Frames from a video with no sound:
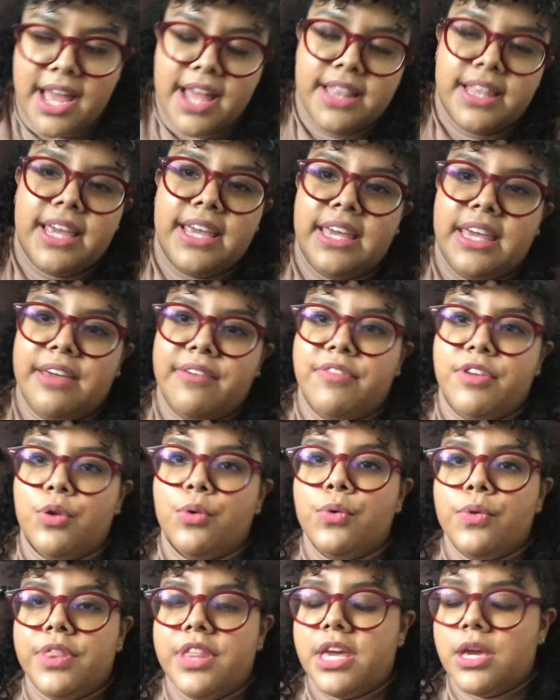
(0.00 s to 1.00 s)
and they give
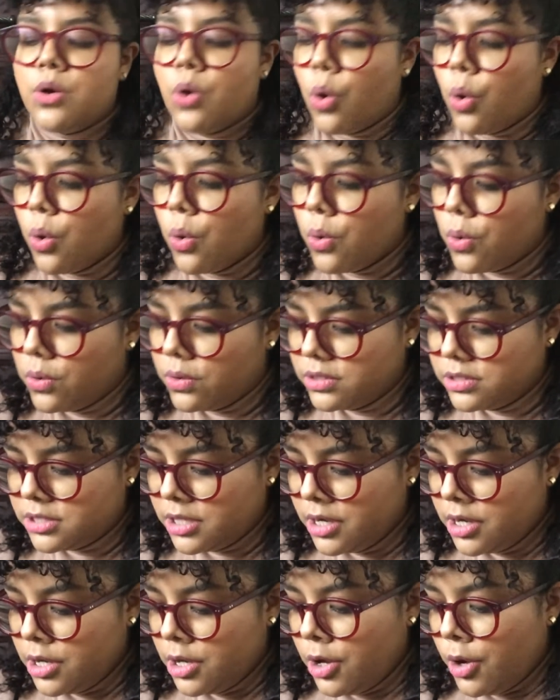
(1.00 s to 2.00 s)
you the old
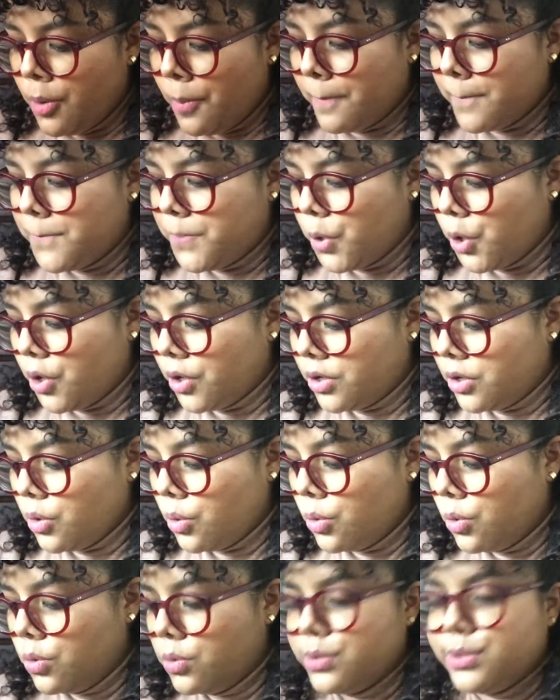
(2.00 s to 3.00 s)
book,
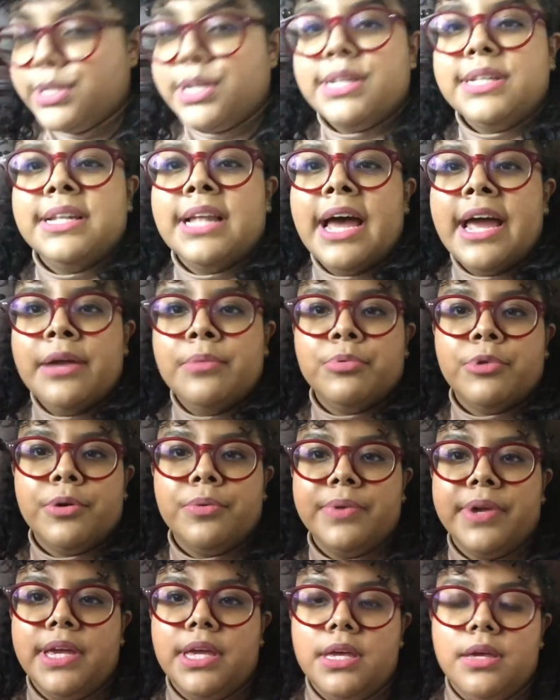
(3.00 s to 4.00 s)
old
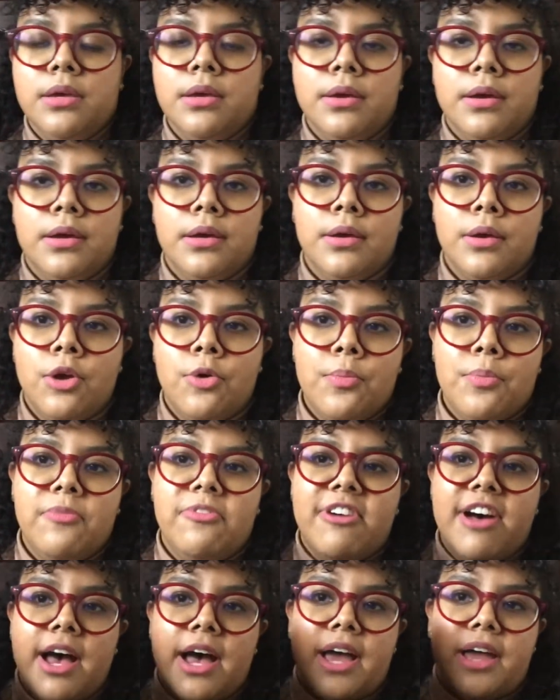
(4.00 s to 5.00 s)
library
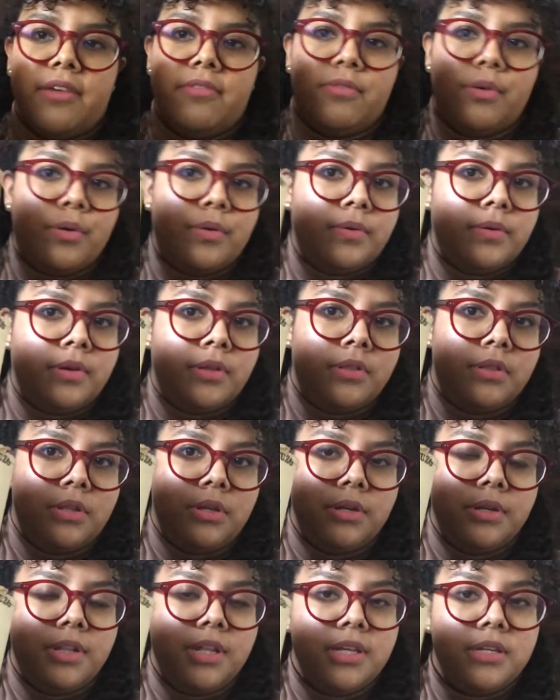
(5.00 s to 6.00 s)
vibe.
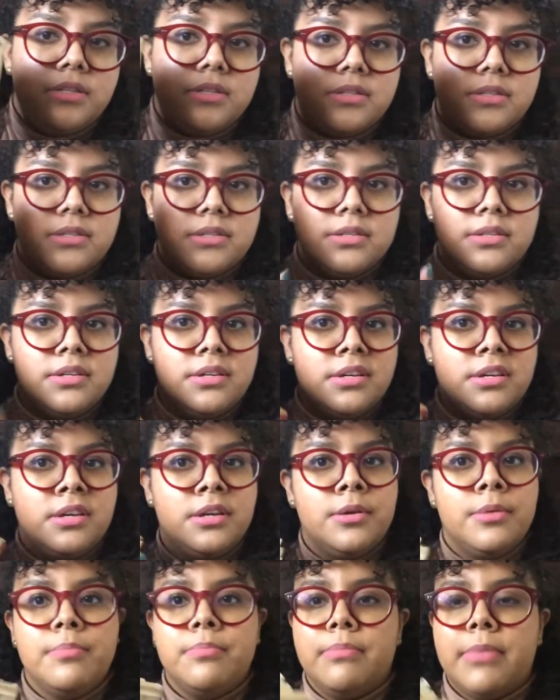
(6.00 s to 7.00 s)
They're this.
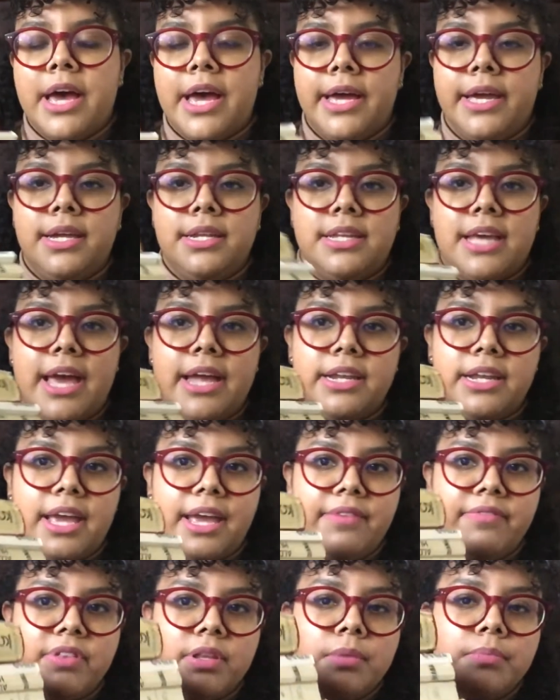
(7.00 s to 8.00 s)
My dad
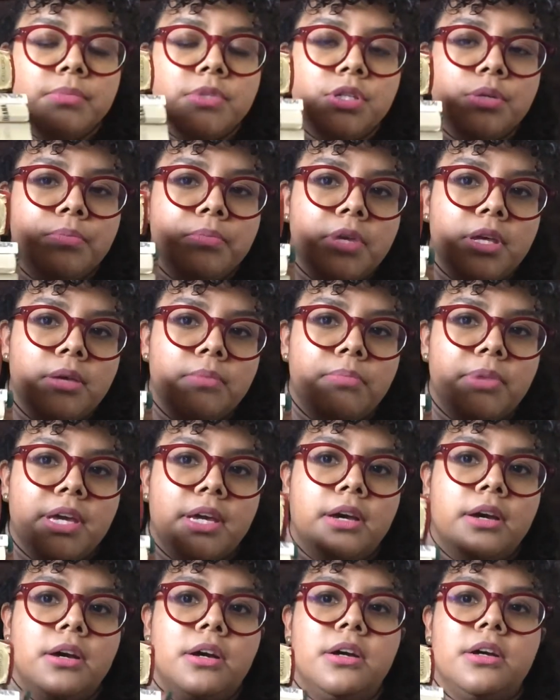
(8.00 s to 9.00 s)
gave them to me
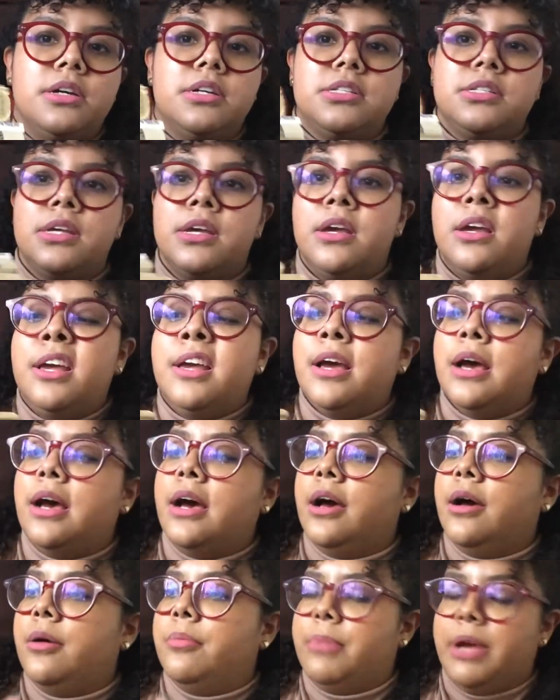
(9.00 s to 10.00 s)
because
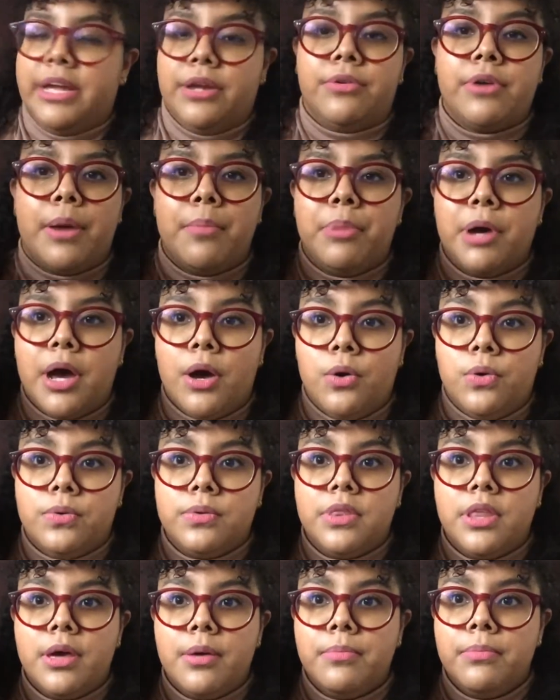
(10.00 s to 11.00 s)
my grandpa
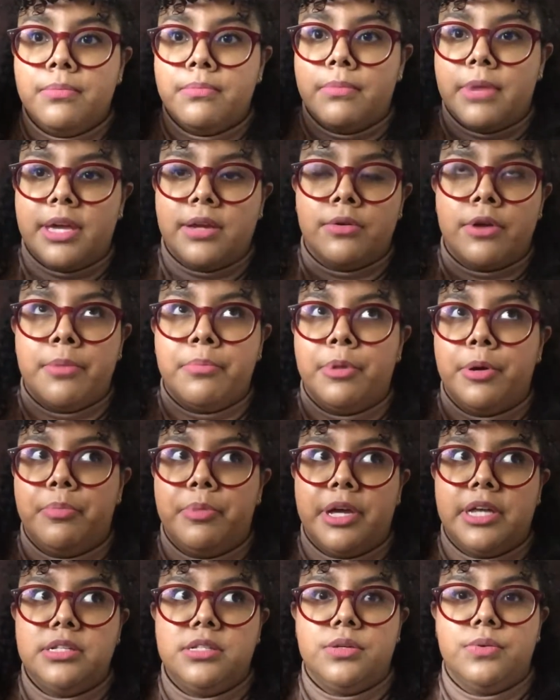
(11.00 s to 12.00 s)
owned them. My grandpa
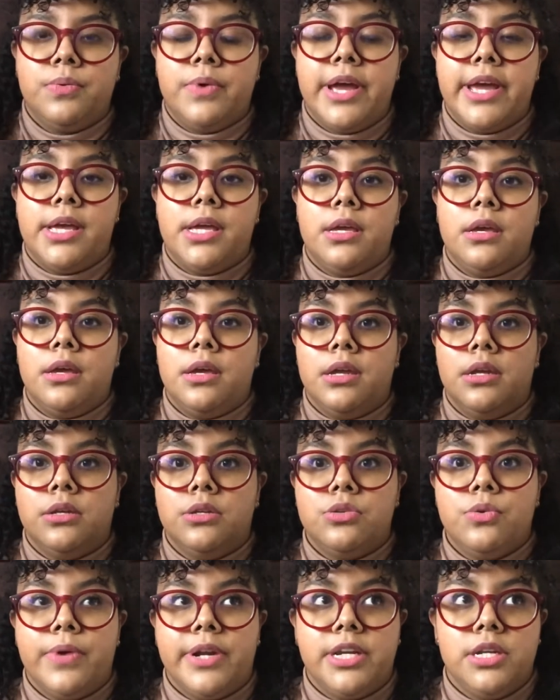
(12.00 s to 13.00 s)
passed away in
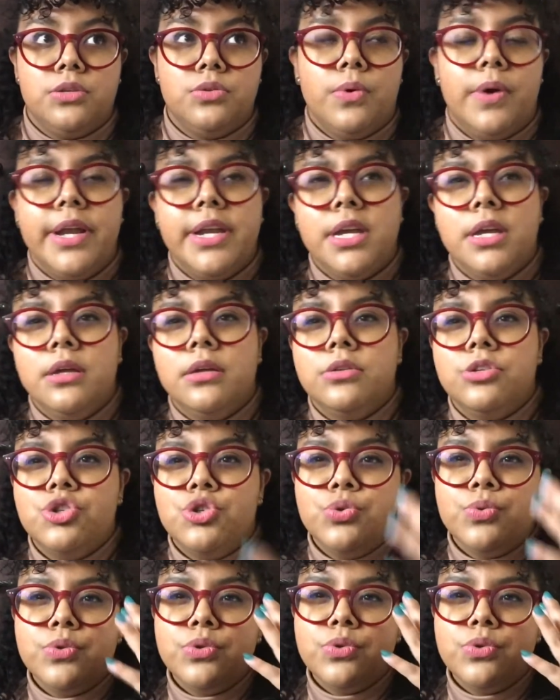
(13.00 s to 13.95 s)
2020, June